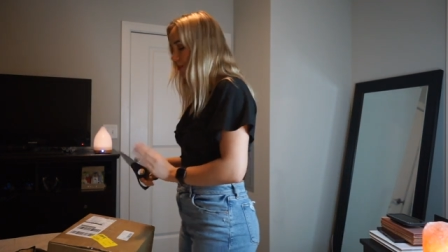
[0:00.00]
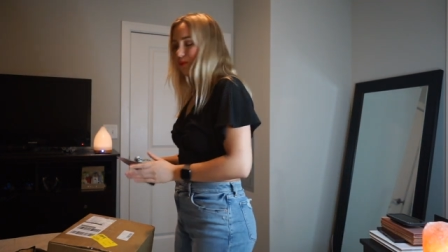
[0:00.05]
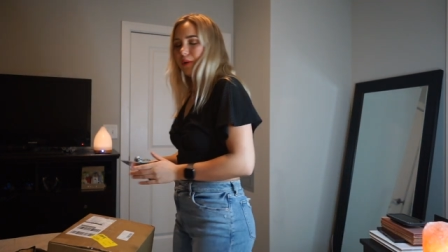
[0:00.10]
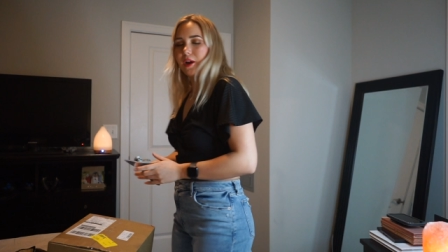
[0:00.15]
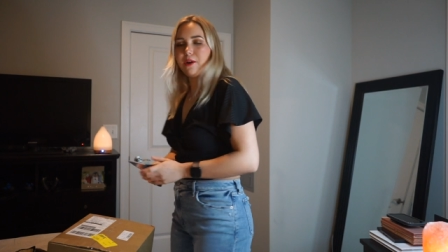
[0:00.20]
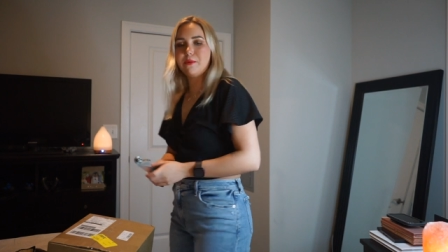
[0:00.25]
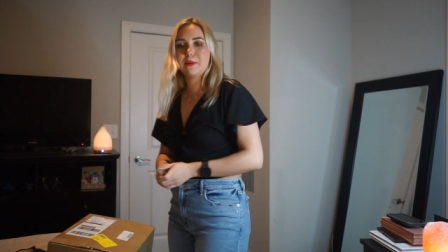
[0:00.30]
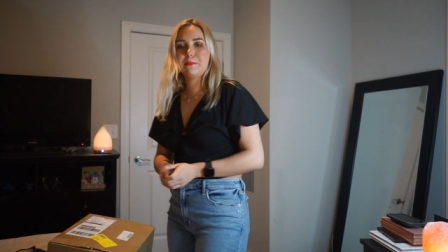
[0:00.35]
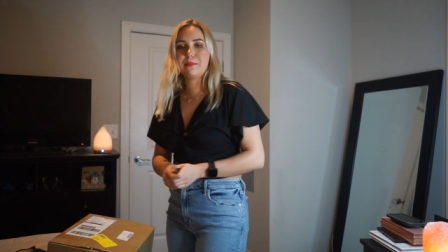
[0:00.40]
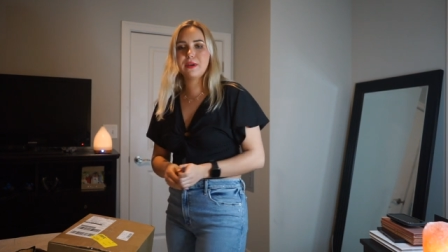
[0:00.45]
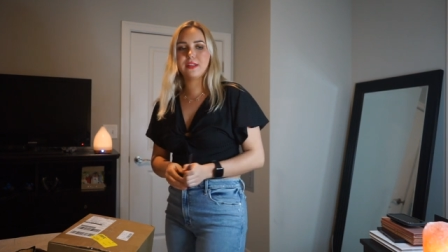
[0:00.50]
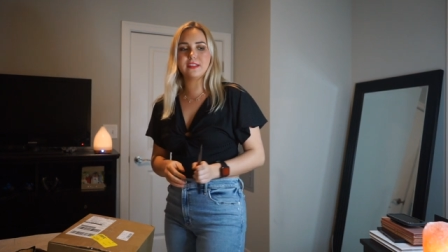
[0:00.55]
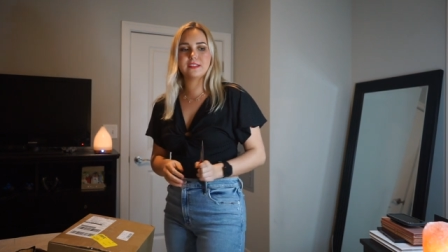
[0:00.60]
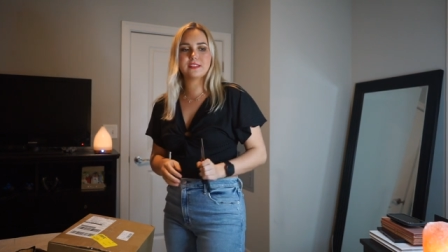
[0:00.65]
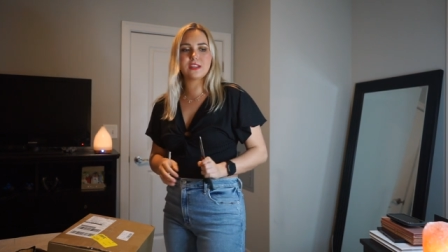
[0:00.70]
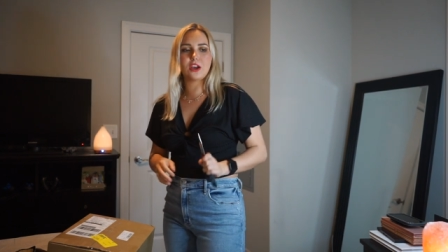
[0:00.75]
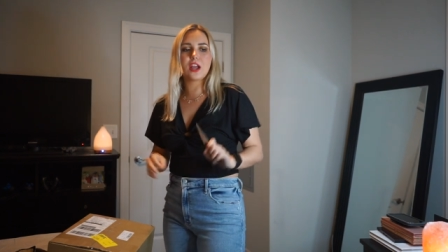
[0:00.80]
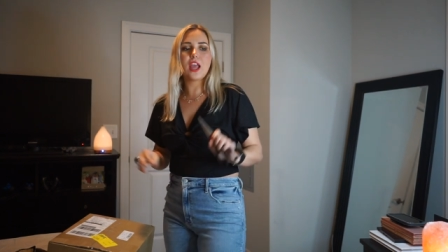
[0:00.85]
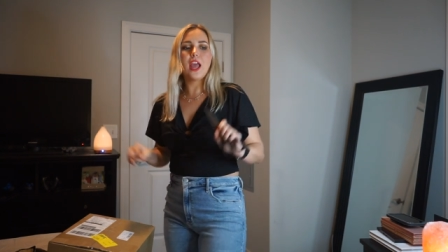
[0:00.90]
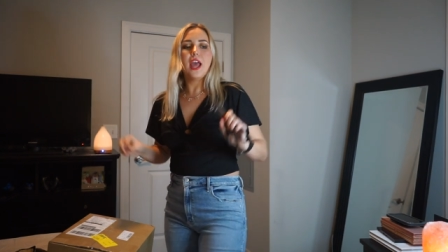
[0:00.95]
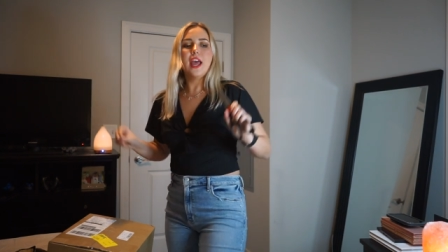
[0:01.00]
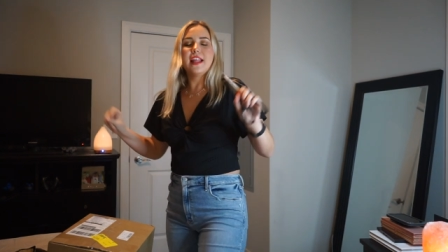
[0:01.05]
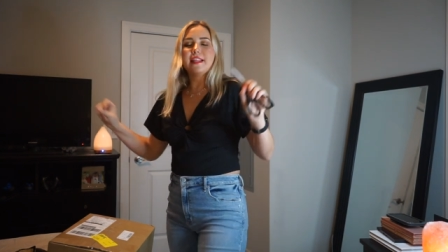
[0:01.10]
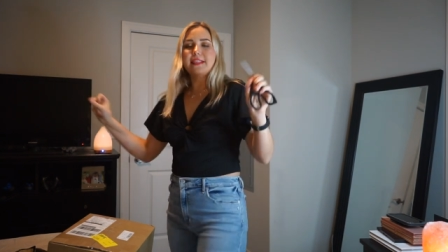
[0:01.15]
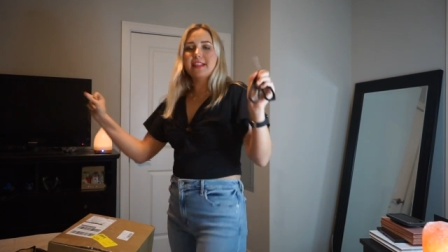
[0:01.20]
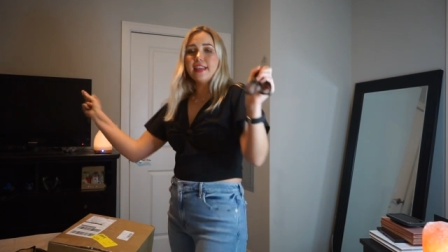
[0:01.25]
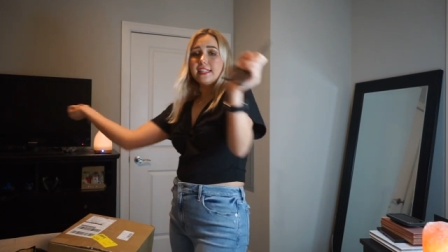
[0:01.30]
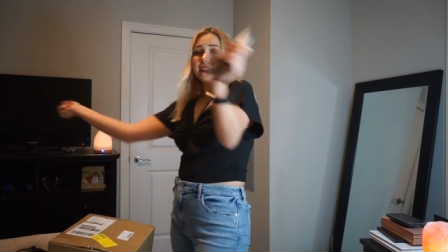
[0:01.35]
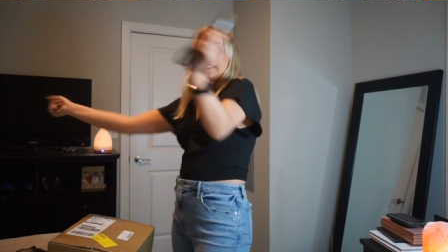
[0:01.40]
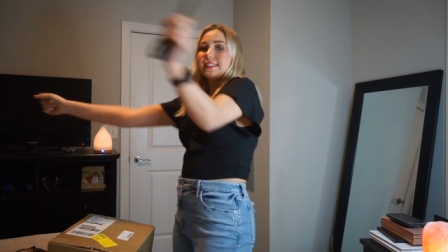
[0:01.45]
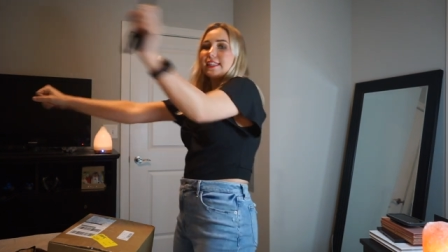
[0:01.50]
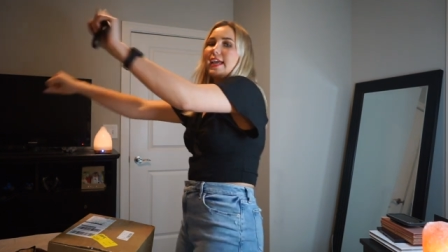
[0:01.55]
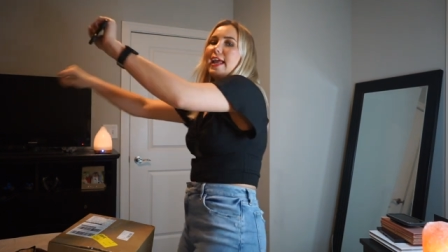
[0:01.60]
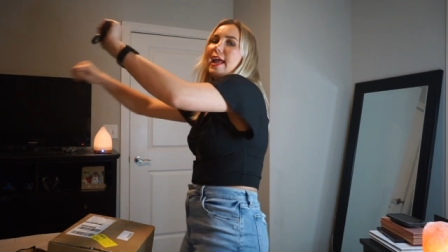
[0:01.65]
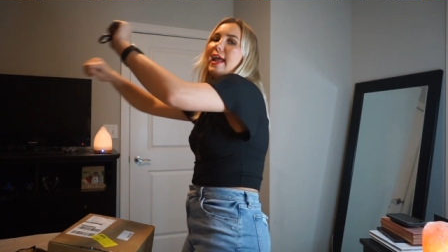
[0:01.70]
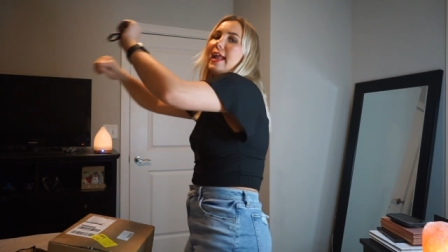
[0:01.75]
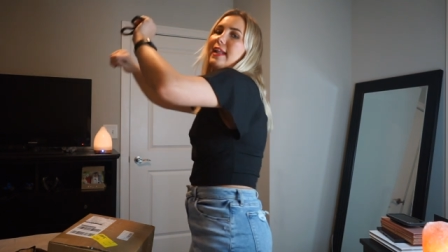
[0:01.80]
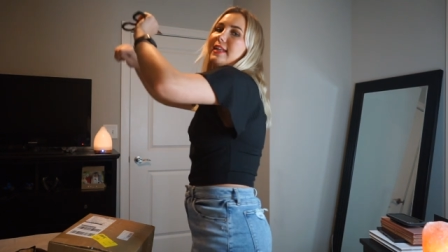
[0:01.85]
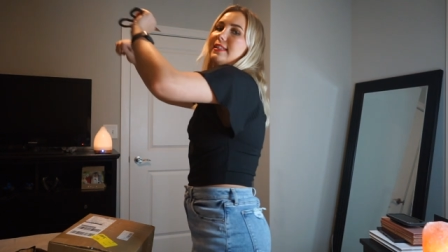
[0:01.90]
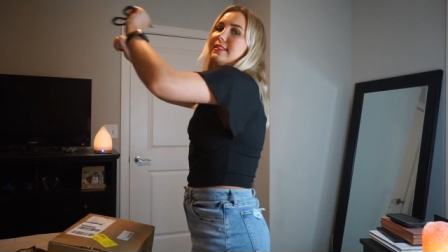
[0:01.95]
is where I would put the song. Let's
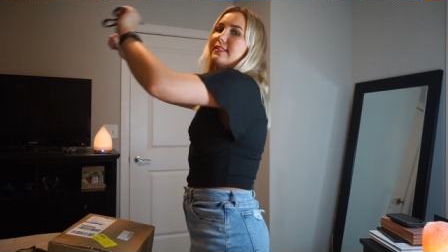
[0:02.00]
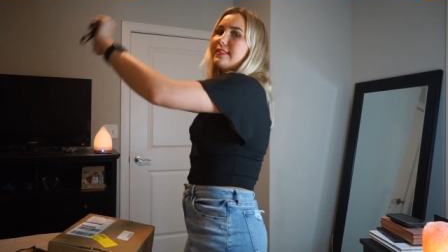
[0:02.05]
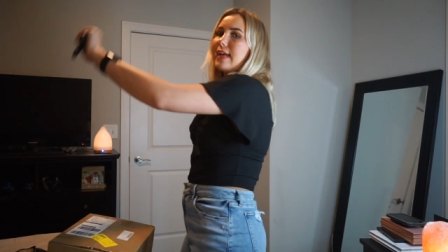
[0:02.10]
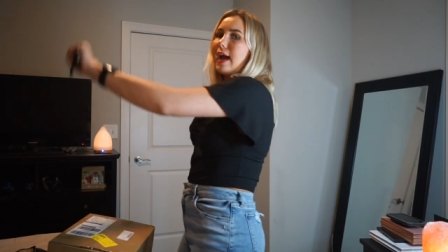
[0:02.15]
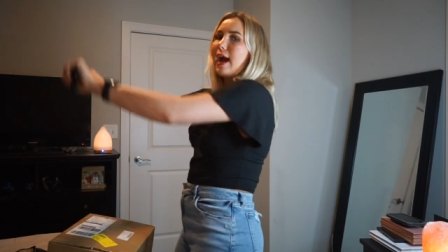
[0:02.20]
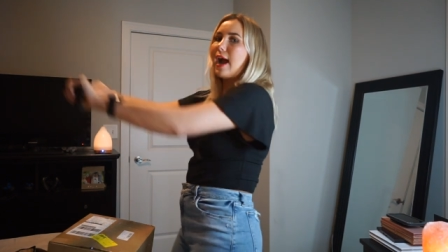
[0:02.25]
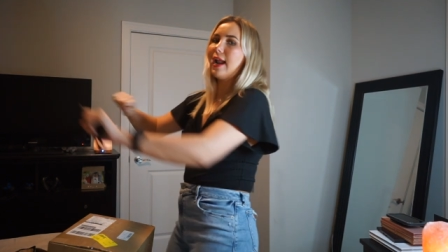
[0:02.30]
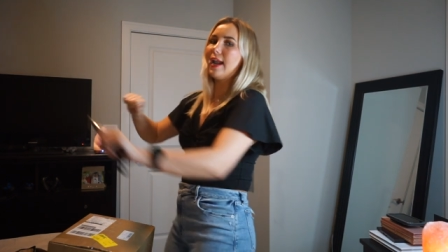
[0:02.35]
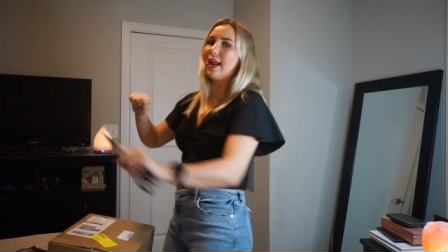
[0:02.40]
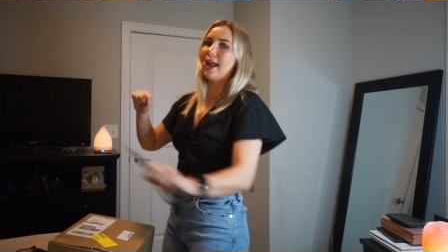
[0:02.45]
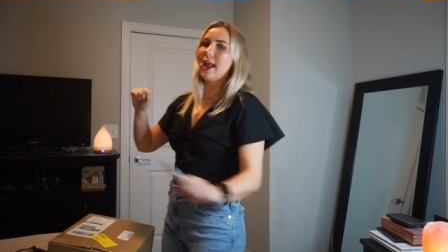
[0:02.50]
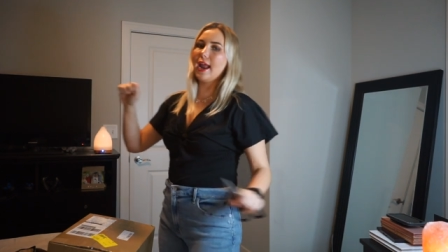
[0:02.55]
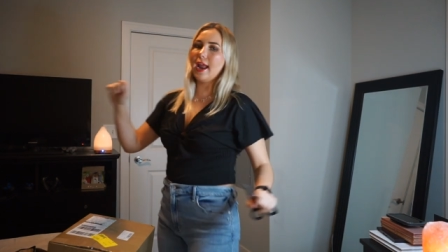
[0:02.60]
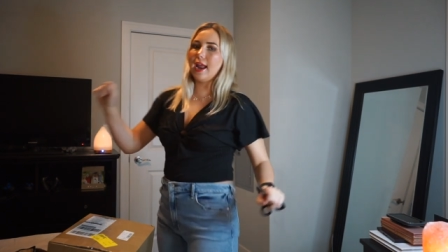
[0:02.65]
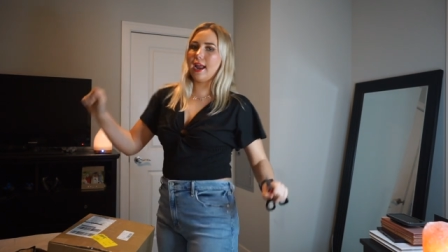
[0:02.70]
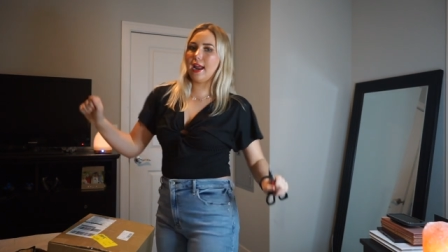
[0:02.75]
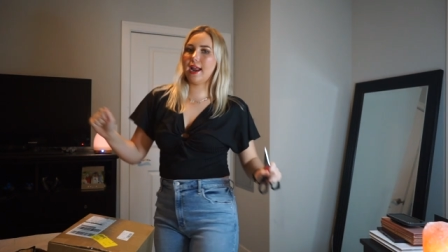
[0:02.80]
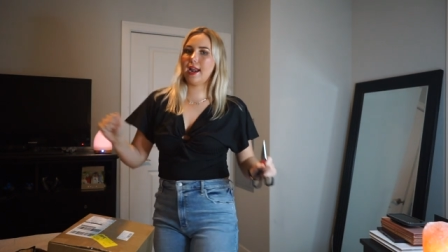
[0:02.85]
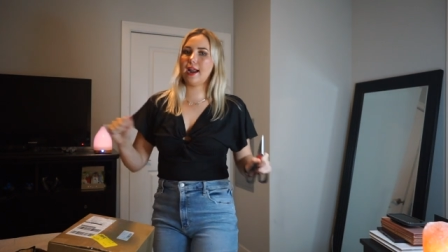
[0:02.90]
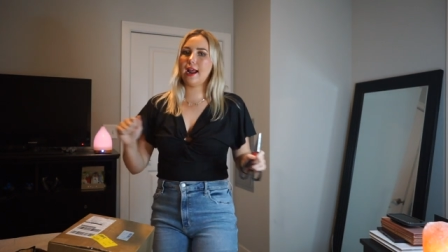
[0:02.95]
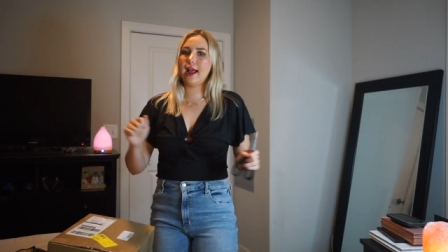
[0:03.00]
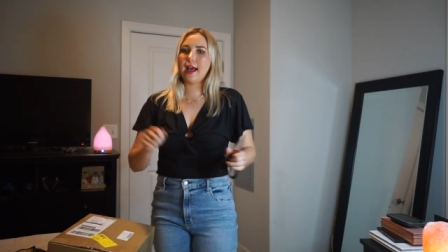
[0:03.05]
get it started.